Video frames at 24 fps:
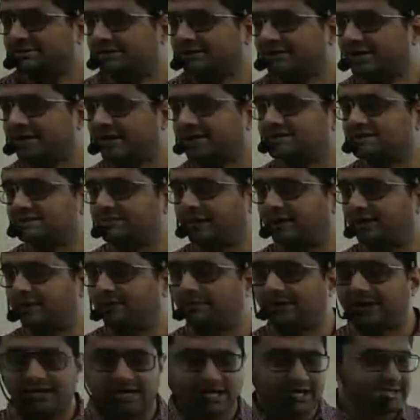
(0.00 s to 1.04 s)
There has been
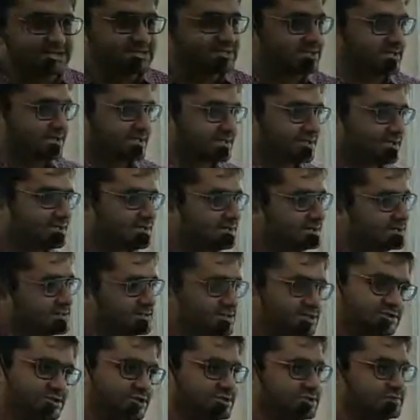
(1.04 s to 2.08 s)
bias in the
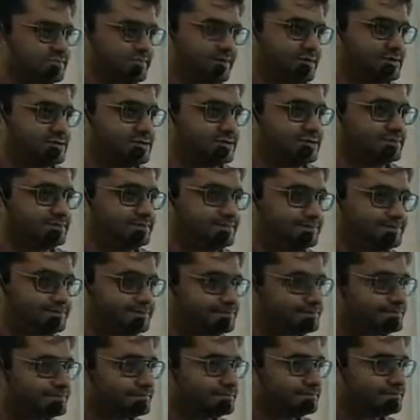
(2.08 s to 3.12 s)
judgment.
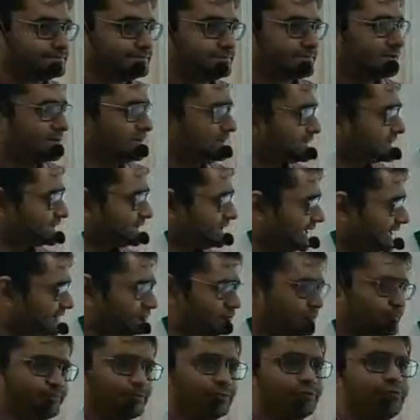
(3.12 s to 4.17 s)
They have
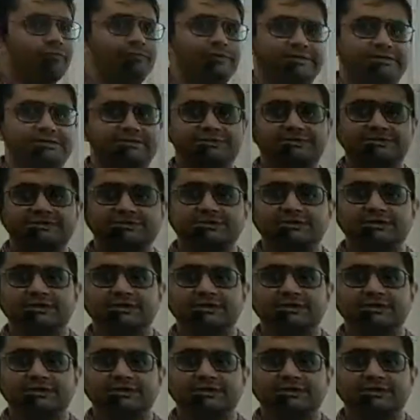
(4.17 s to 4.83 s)
to prove it.